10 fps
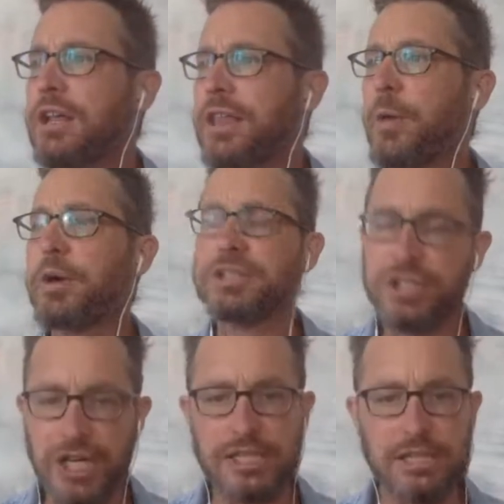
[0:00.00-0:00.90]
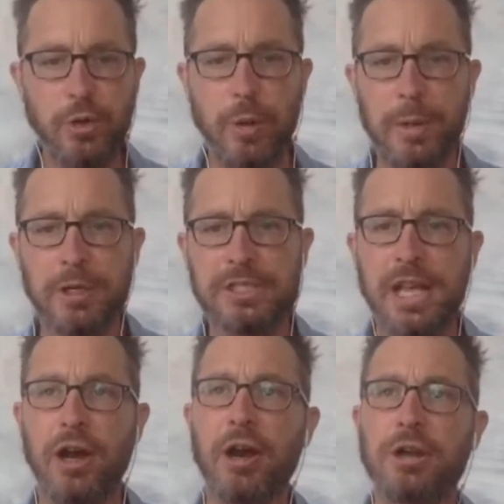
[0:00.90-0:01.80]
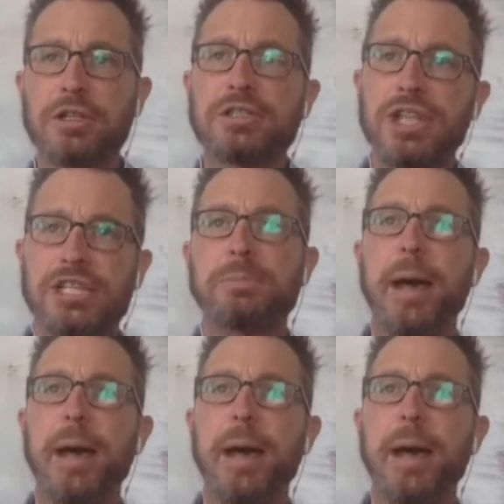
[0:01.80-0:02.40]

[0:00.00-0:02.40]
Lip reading: they weren't just criminals. They aren't just